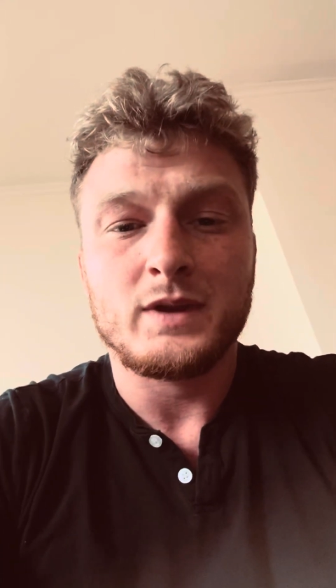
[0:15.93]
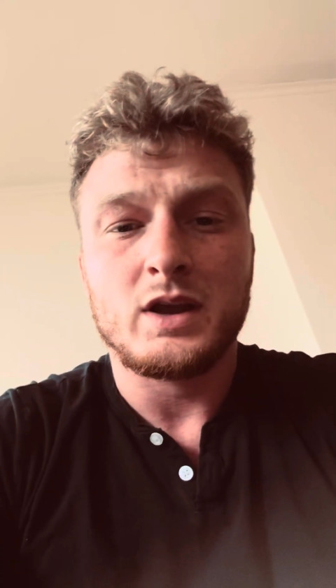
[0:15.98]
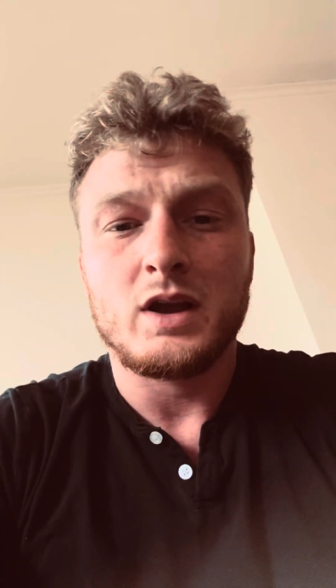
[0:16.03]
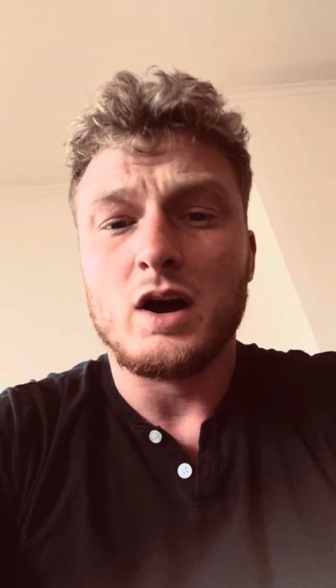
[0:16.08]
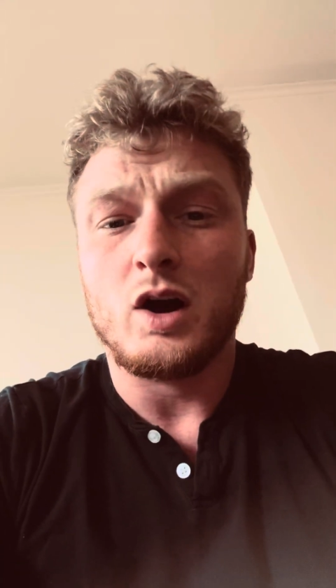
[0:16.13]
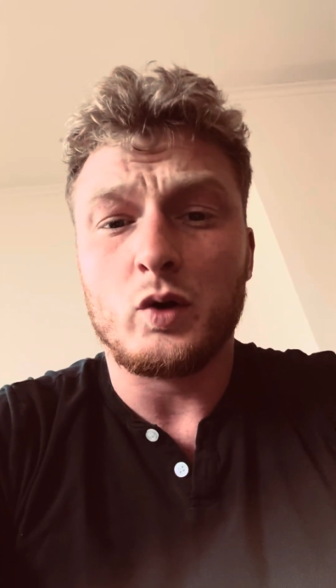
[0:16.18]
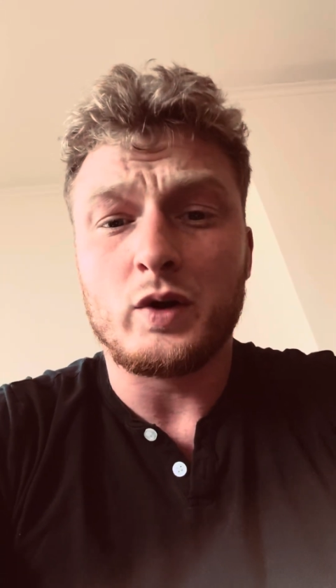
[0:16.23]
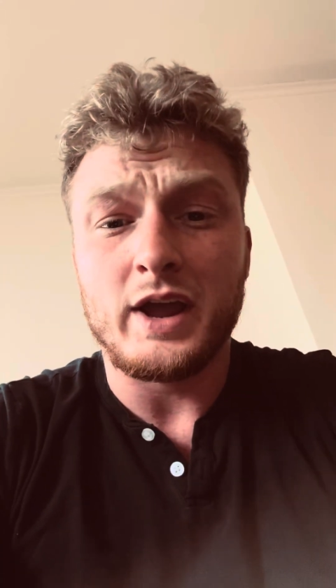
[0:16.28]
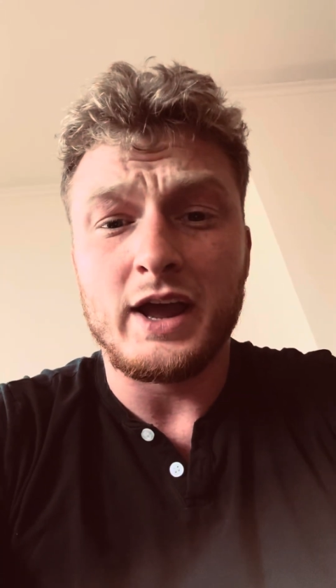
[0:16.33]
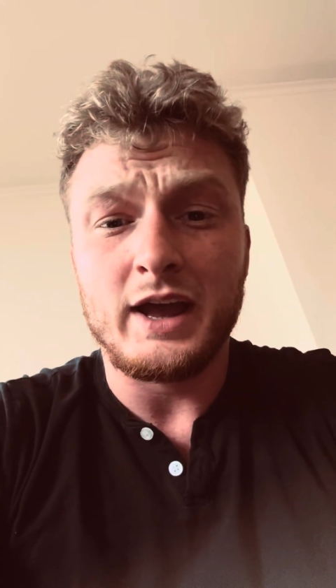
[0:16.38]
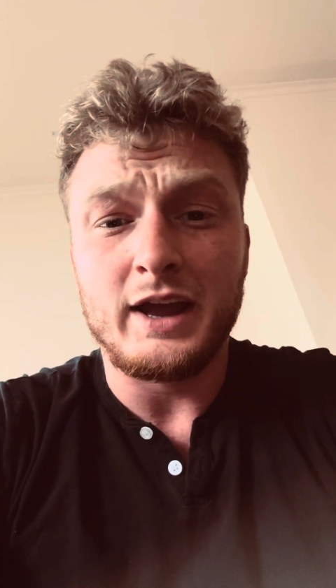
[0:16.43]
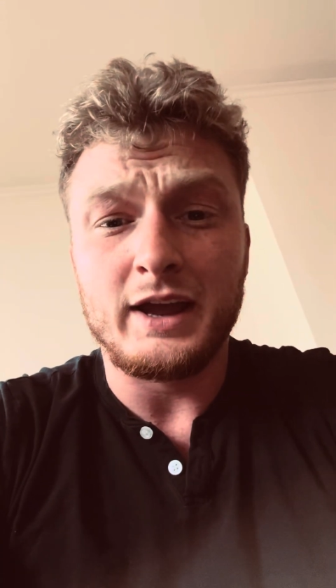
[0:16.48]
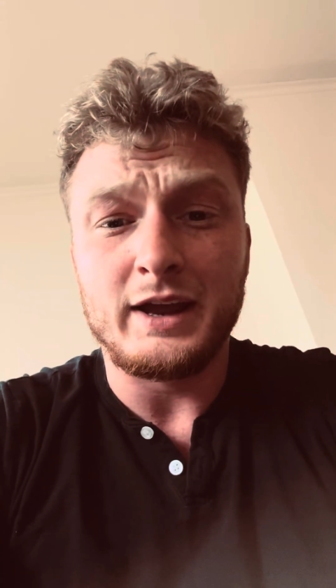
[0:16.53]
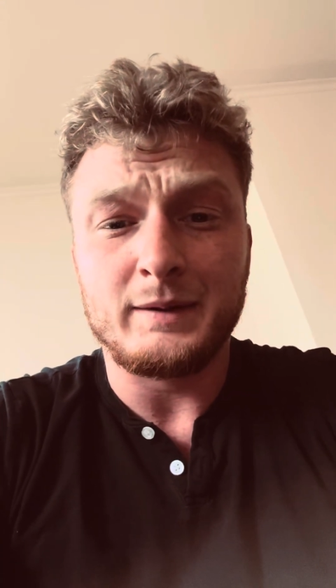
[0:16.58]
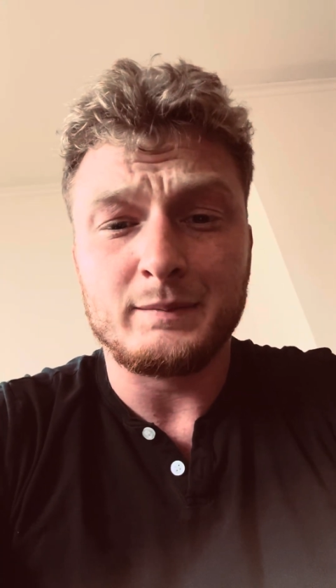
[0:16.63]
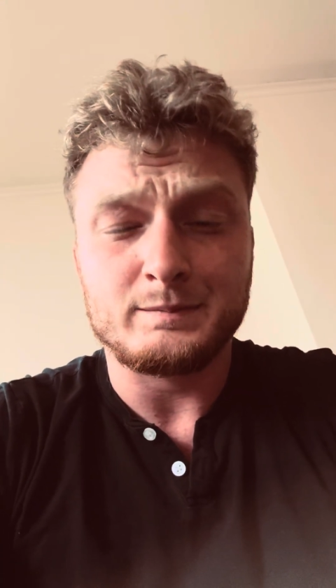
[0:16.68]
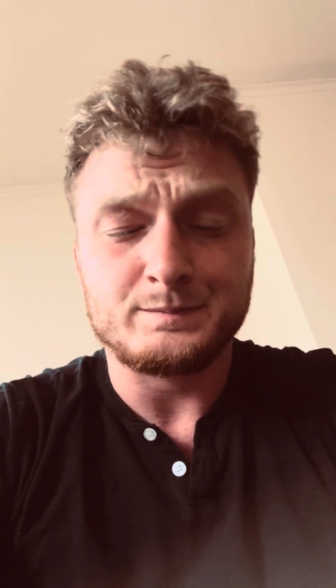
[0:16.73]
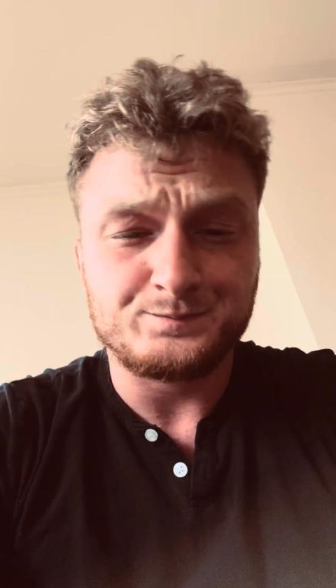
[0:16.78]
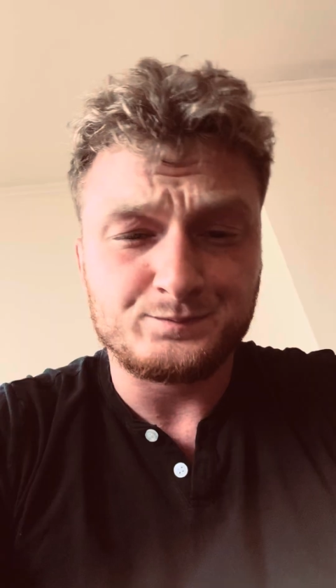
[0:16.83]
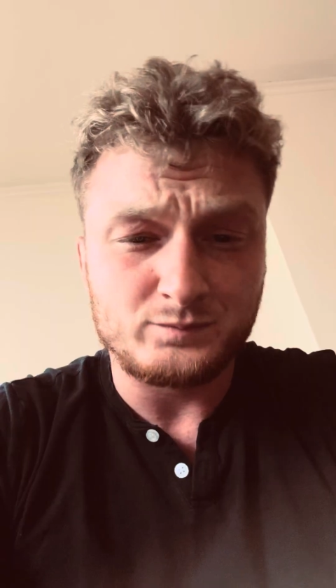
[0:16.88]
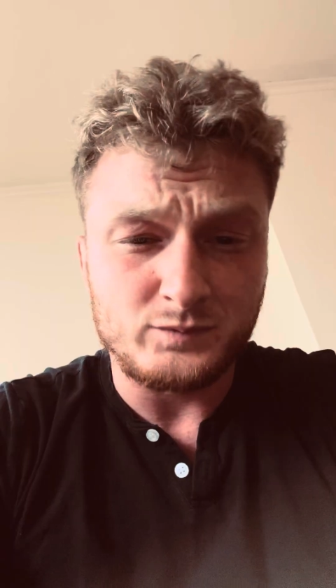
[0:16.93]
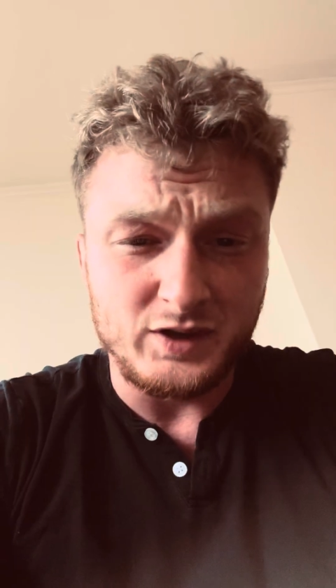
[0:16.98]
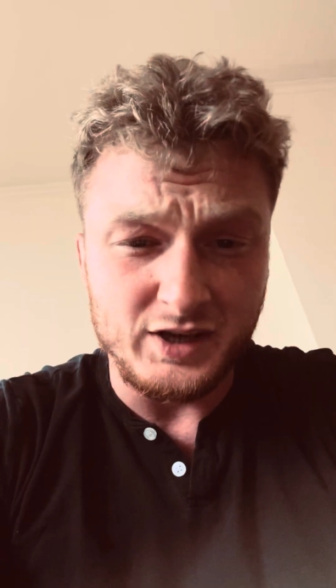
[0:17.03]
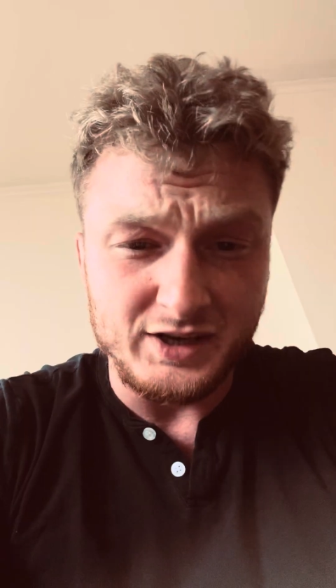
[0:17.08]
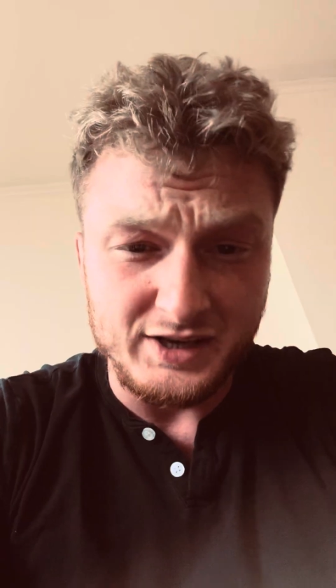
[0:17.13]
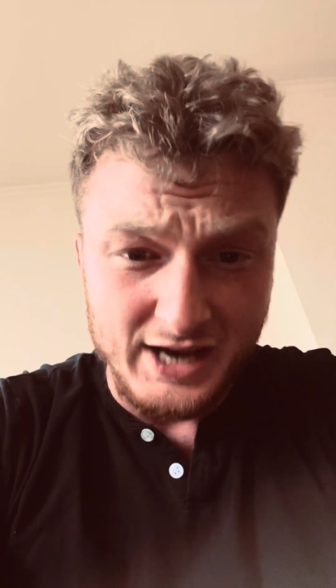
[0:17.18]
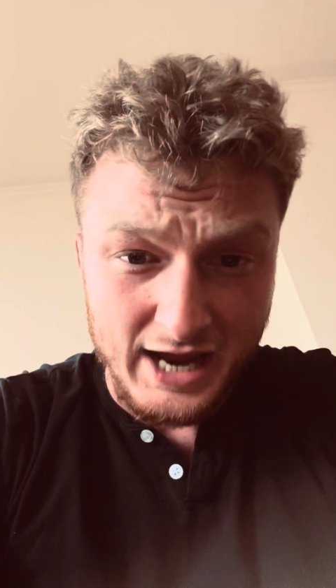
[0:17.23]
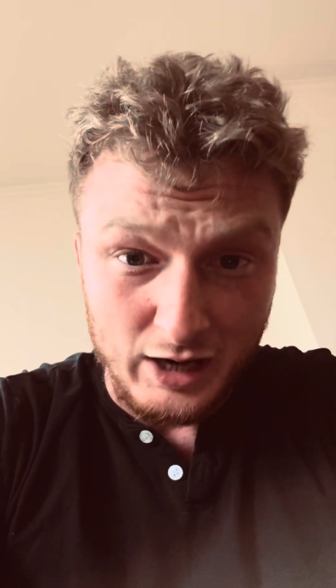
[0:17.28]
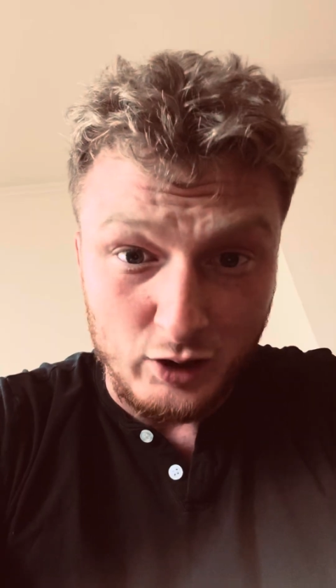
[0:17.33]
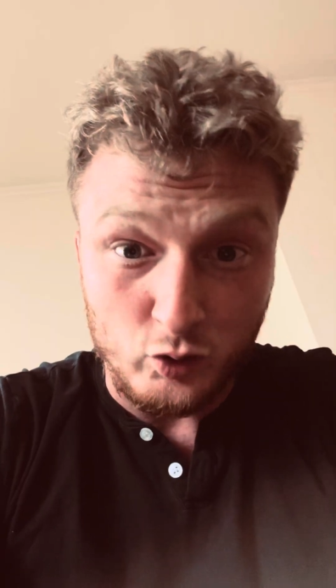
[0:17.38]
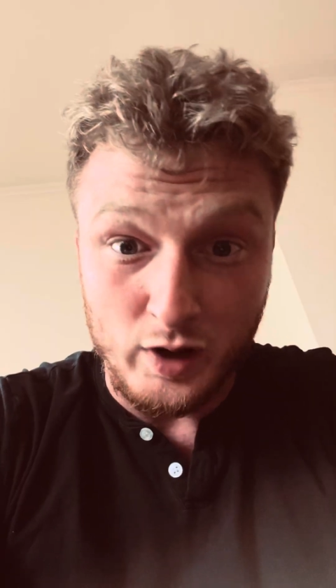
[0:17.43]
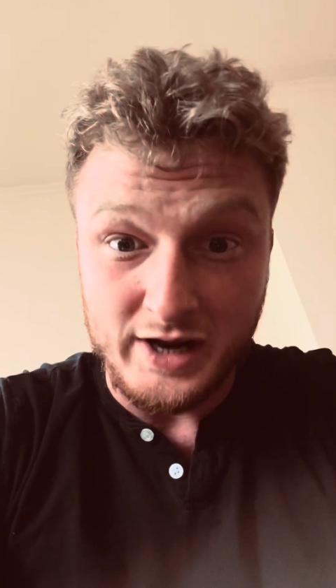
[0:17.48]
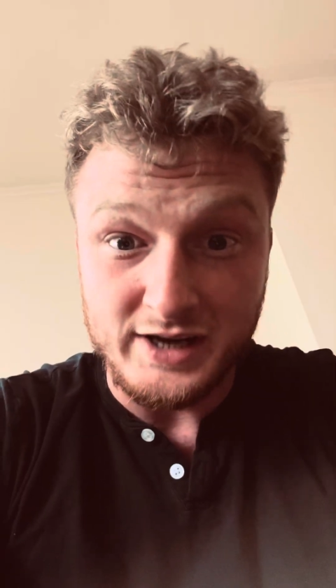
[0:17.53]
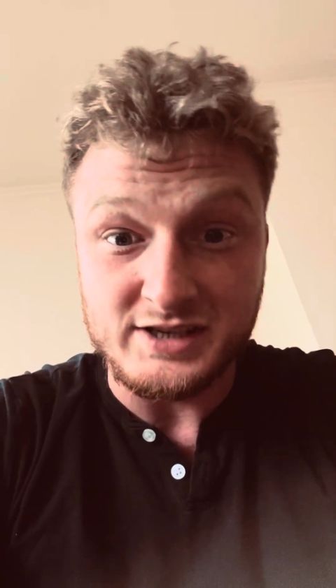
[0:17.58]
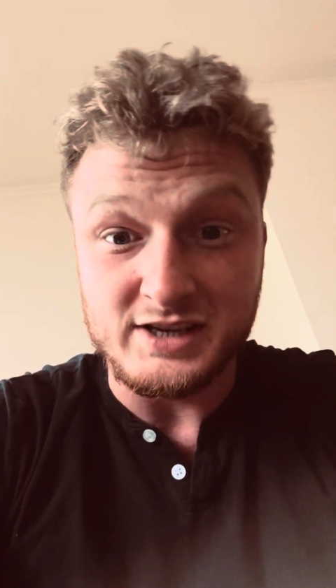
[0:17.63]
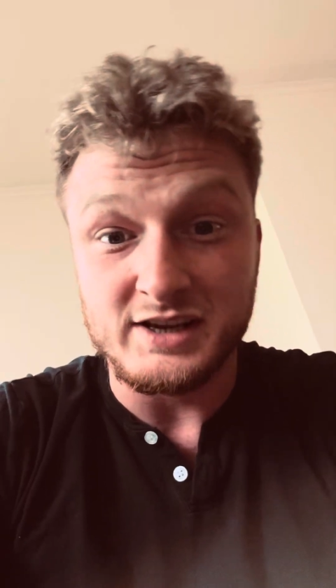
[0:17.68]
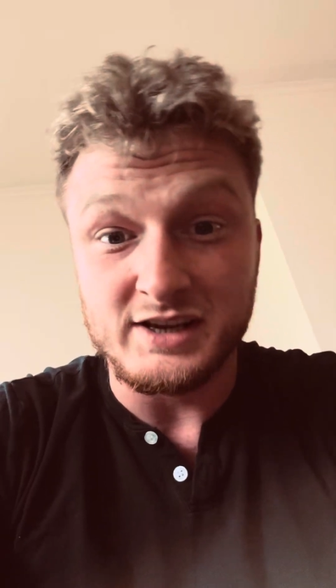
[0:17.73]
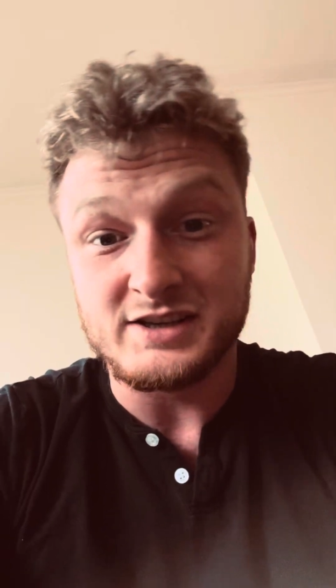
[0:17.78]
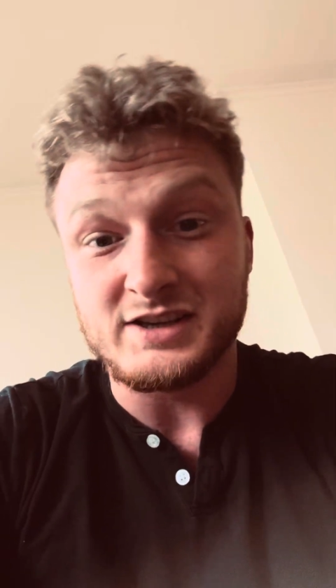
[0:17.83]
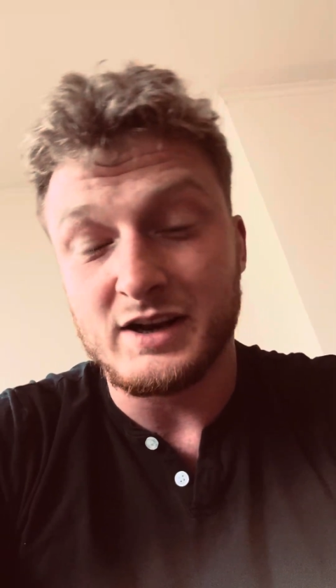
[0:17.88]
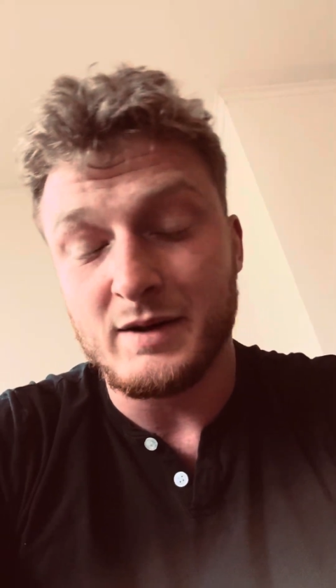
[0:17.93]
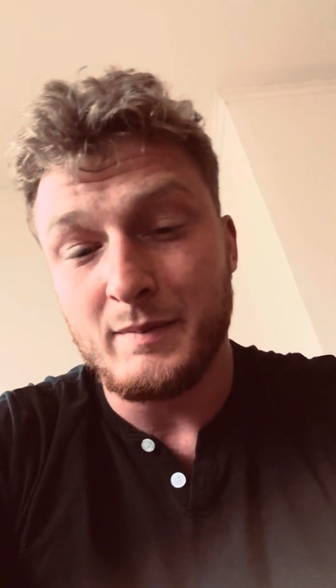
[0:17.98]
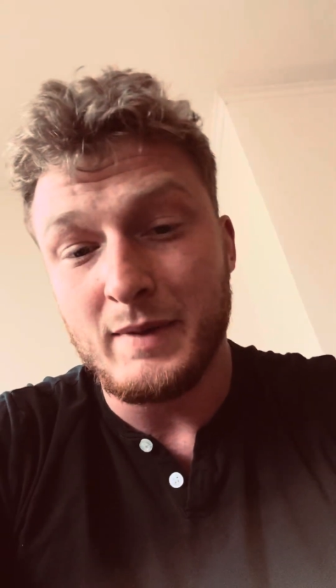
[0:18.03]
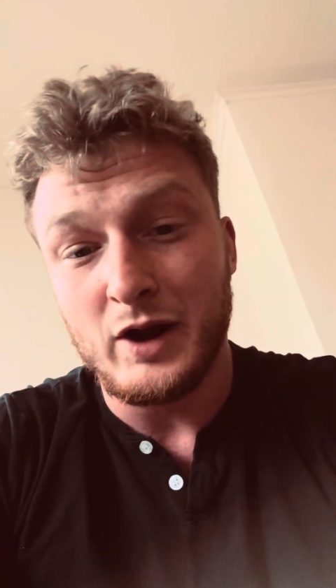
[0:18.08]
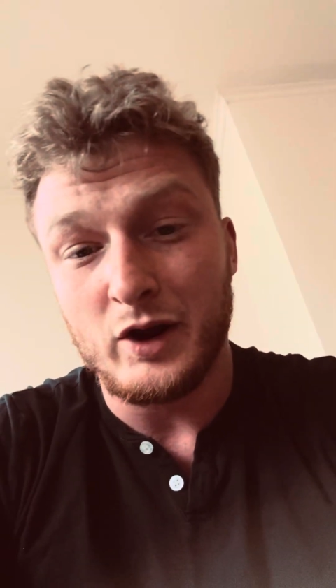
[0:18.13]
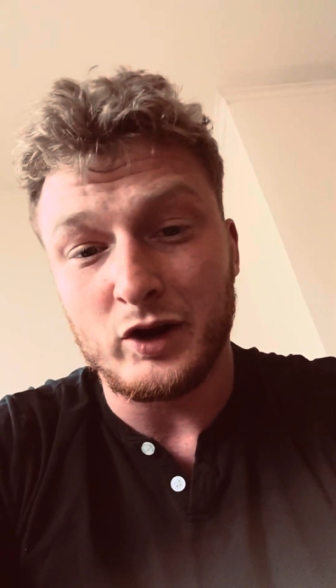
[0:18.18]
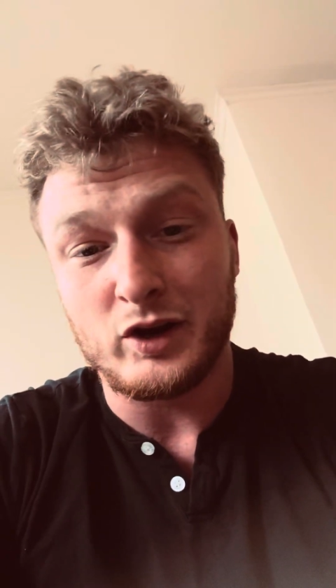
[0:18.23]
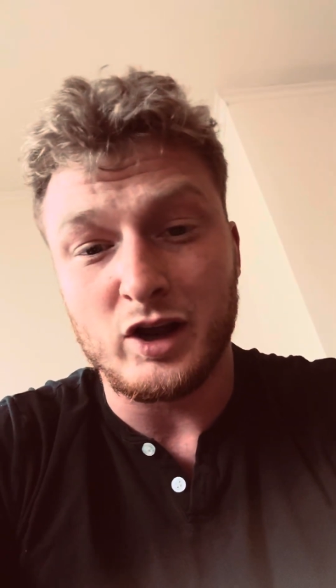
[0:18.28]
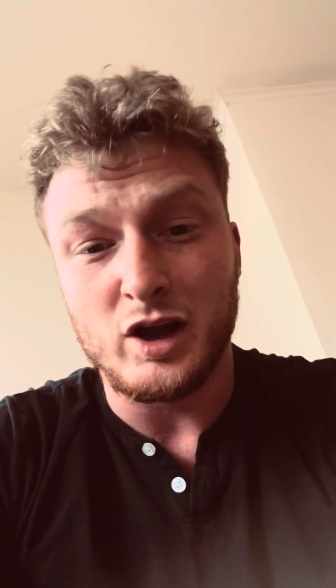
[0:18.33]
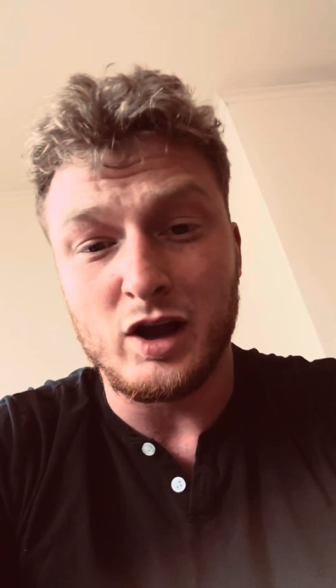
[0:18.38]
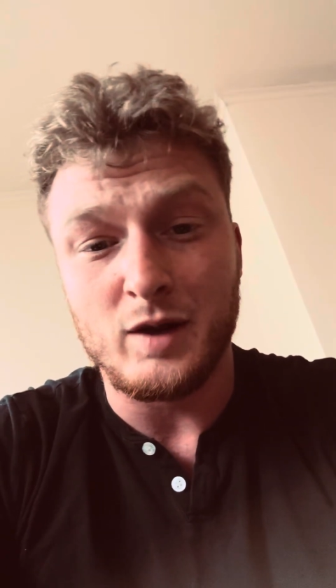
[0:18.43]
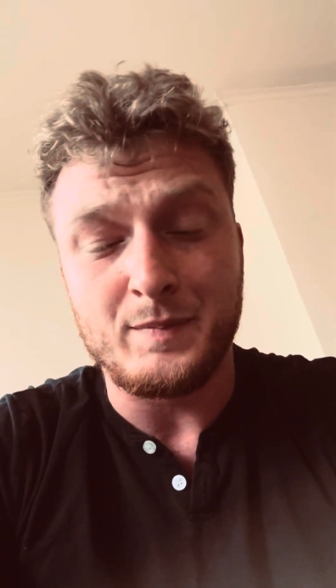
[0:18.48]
okay, the debt crisis in America,